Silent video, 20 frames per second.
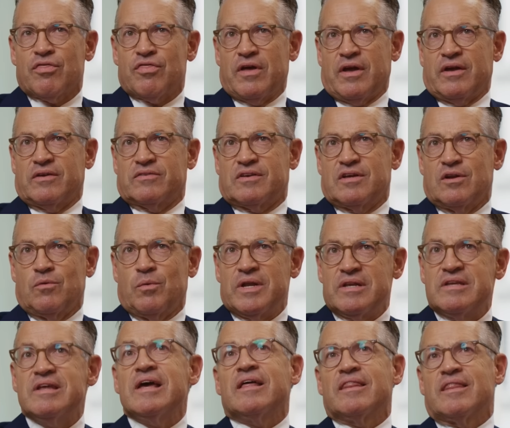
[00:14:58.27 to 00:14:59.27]
things can we
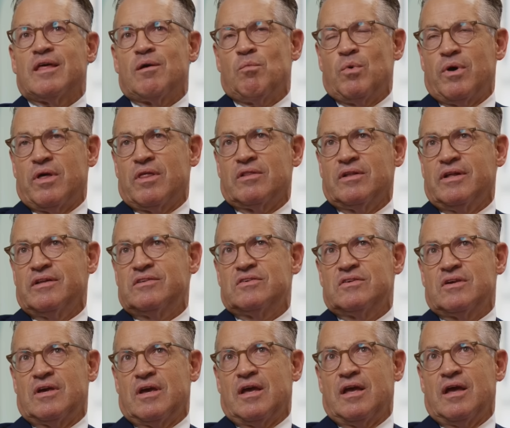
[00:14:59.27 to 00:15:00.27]
ding them with? Let's
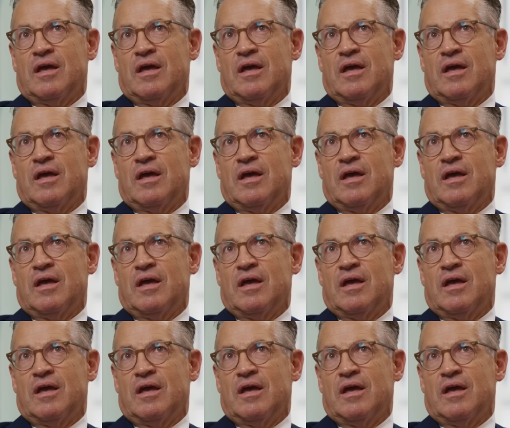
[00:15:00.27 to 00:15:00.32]
see. Um,